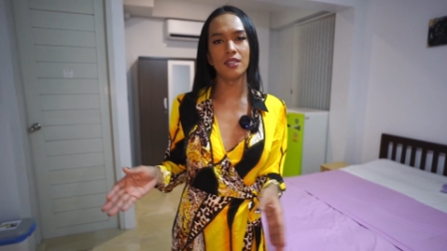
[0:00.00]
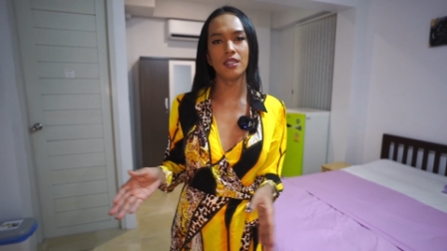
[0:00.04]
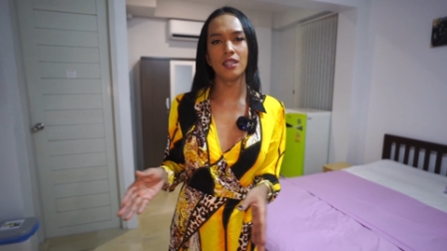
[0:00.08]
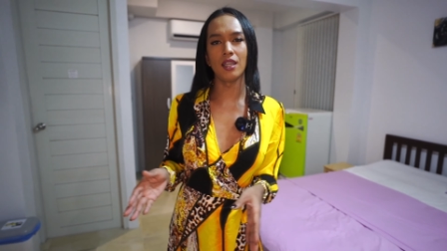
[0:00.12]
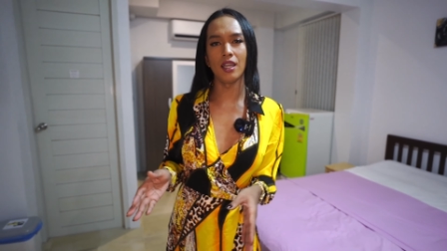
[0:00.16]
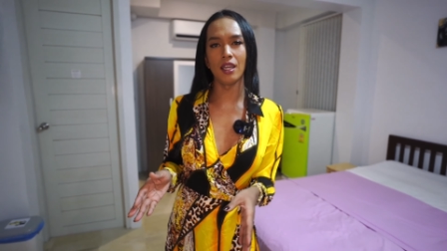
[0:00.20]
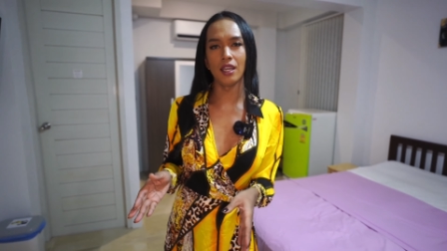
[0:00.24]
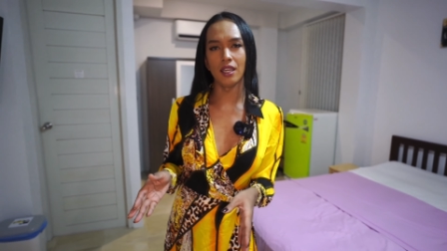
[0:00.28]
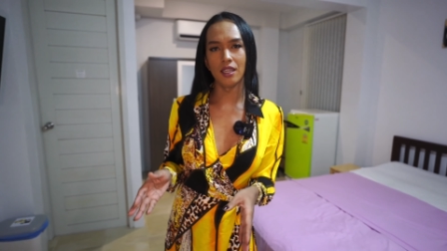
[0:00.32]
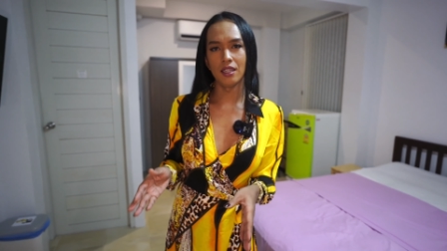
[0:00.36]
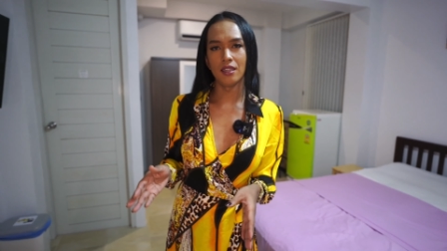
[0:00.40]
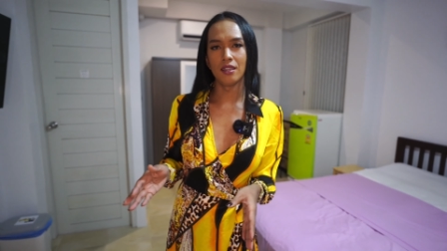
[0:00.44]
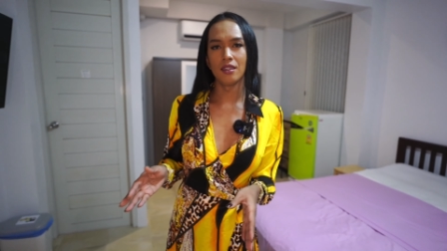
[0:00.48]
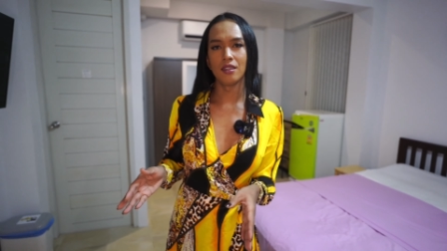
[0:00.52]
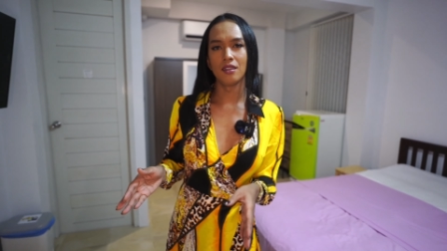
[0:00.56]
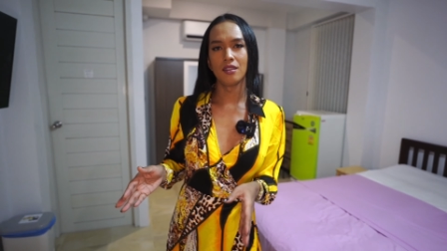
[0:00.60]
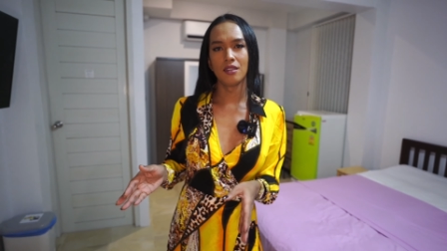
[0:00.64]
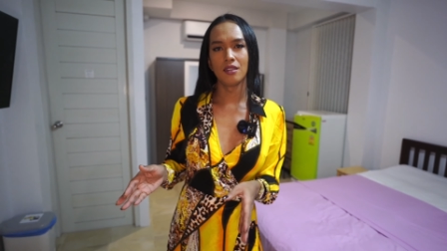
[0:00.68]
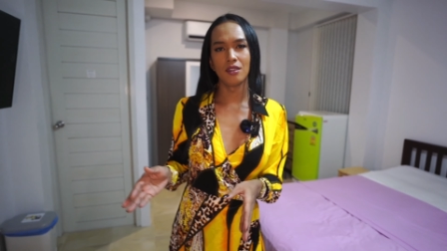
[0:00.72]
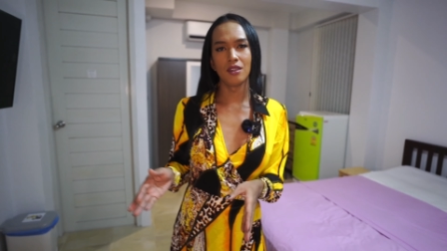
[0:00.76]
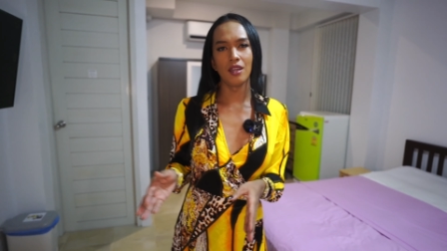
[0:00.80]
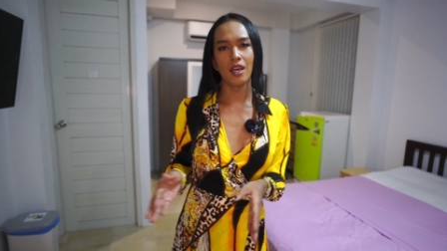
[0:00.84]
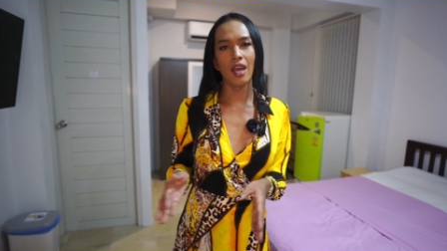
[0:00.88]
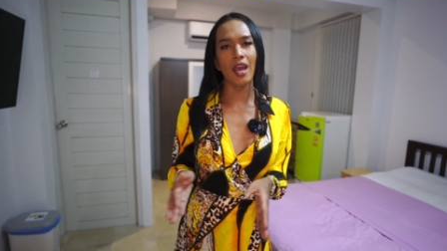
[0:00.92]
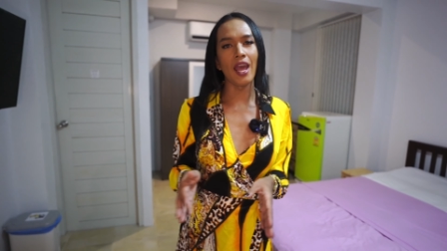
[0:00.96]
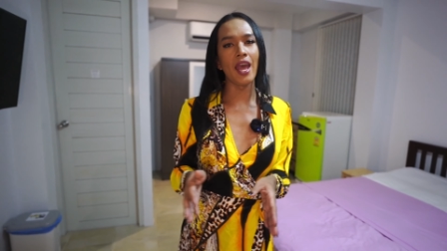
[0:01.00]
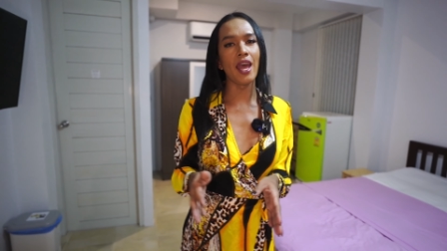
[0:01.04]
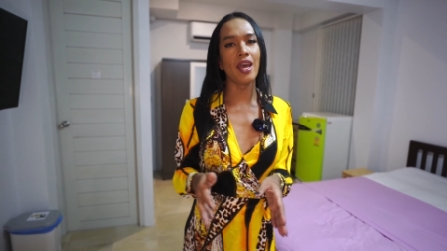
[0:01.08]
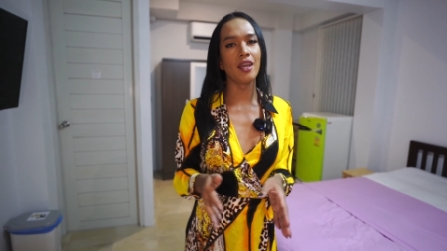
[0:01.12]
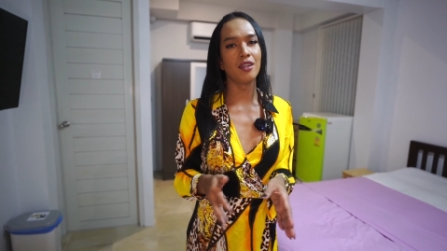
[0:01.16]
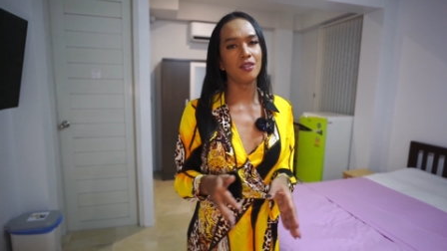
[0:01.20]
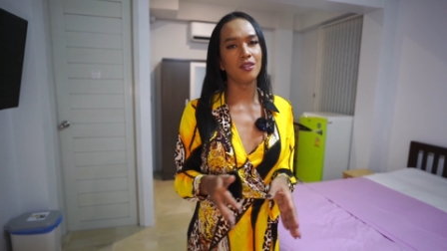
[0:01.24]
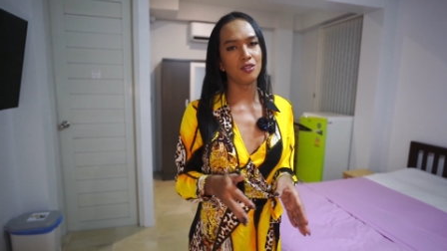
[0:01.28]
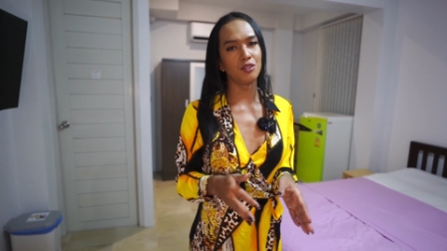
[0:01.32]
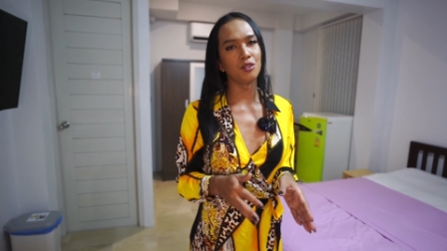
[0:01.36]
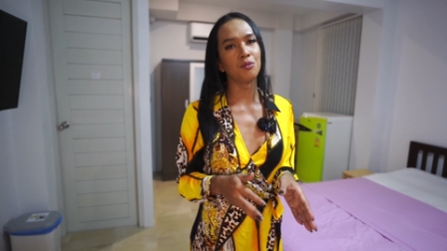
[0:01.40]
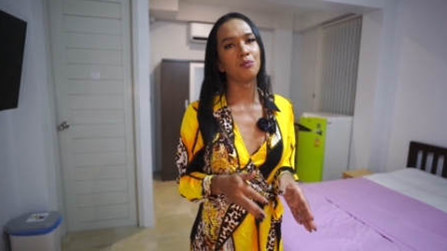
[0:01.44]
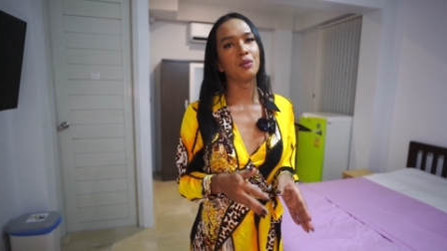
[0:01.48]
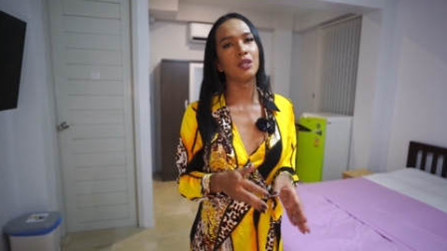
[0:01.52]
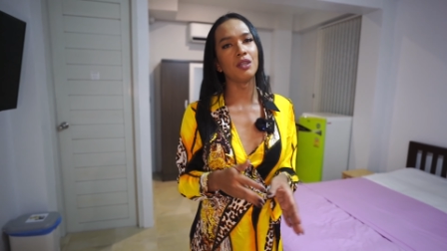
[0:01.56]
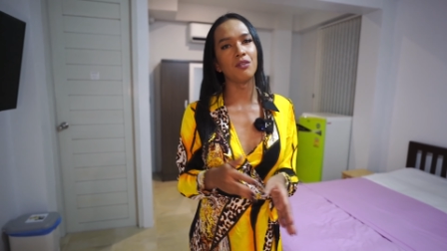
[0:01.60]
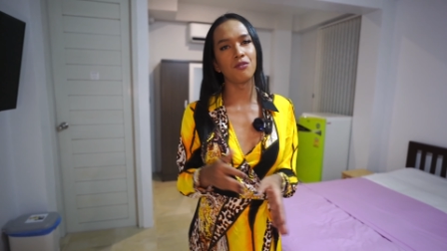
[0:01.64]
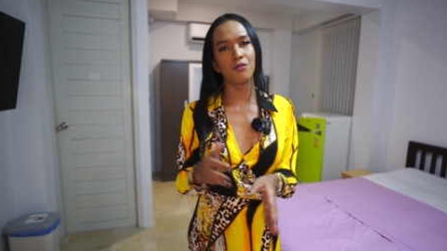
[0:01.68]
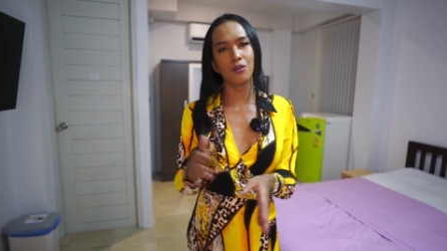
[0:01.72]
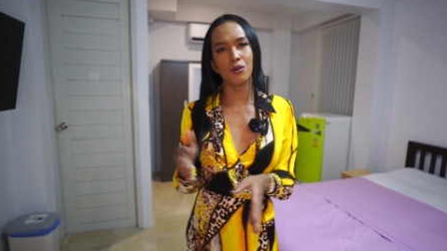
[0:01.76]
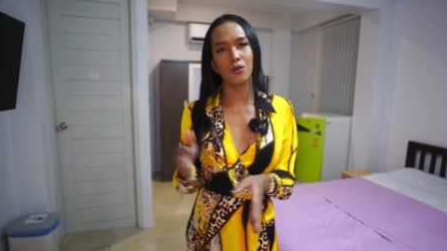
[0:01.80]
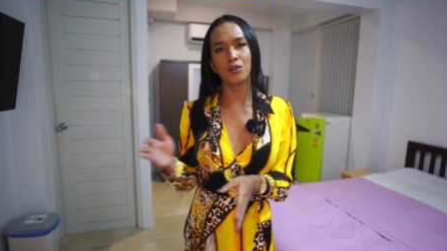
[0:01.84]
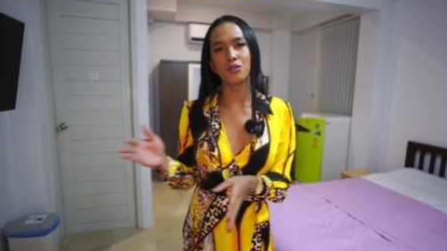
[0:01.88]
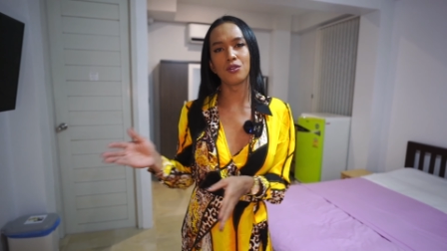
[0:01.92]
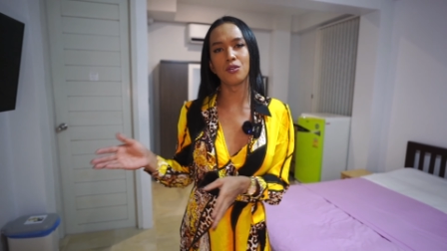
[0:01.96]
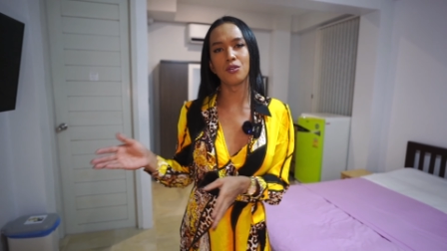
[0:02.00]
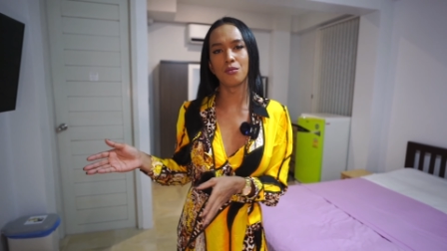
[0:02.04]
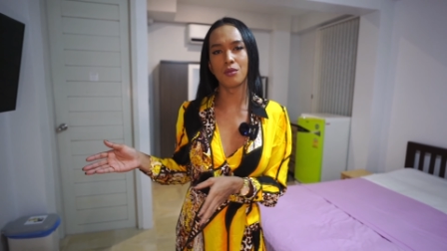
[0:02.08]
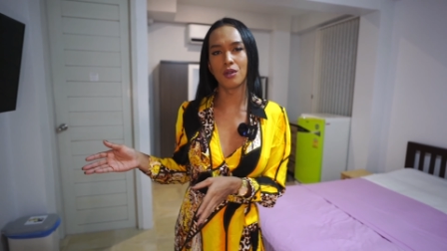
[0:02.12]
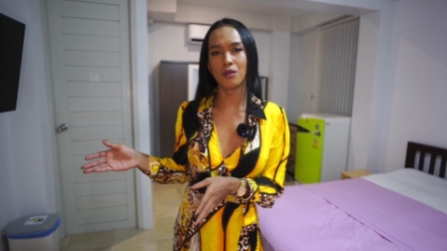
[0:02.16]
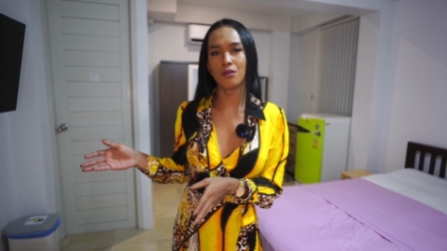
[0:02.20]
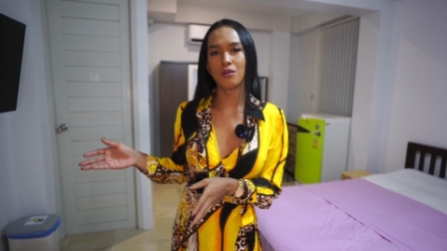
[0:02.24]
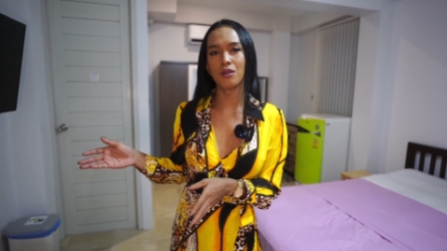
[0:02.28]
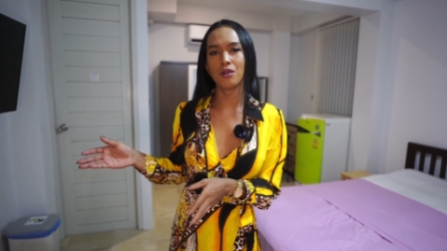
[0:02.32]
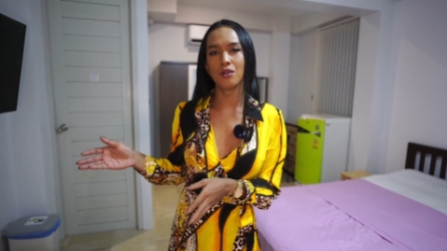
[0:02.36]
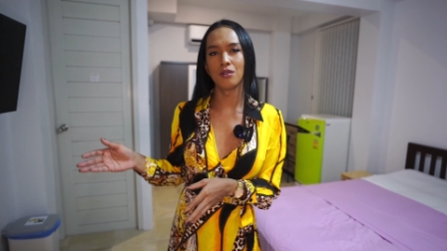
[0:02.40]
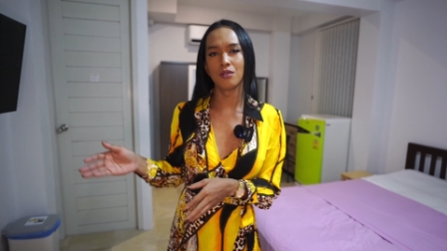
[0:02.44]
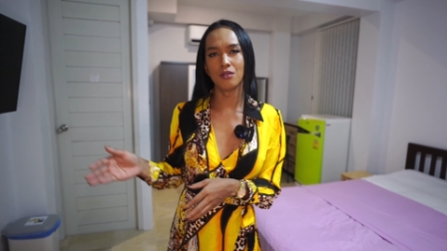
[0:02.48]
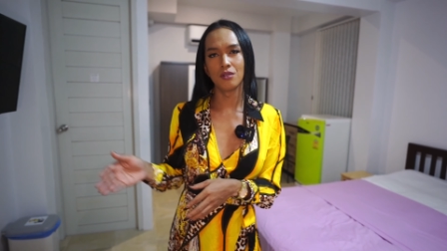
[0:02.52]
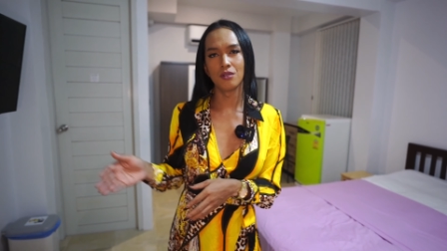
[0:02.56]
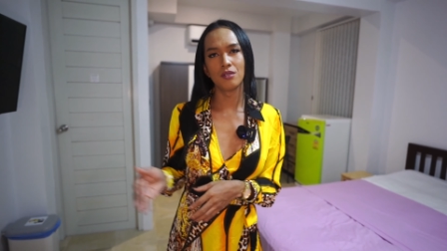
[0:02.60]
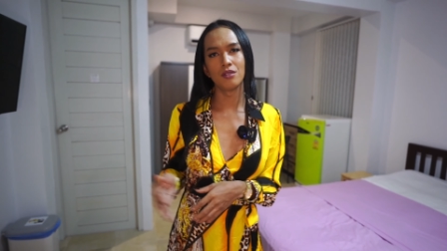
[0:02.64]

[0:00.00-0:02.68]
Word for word: today and to be for tomorrow.